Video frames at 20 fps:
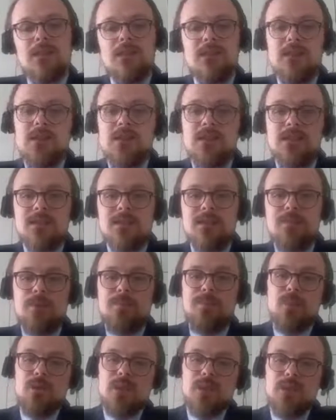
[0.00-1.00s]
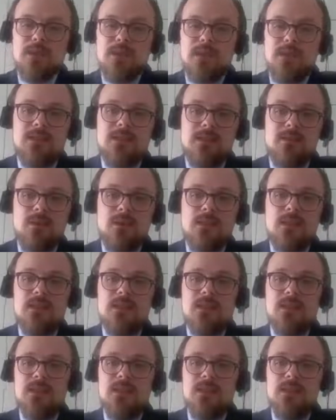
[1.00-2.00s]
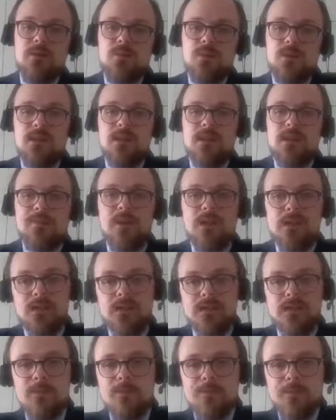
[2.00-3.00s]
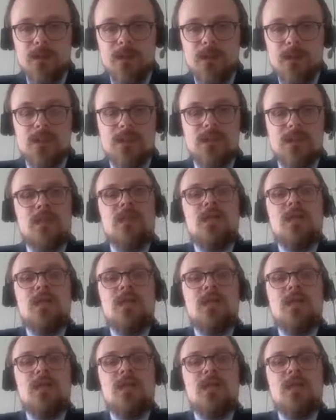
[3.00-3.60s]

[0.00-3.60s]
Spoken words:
link the proposed activities with the expected impacts,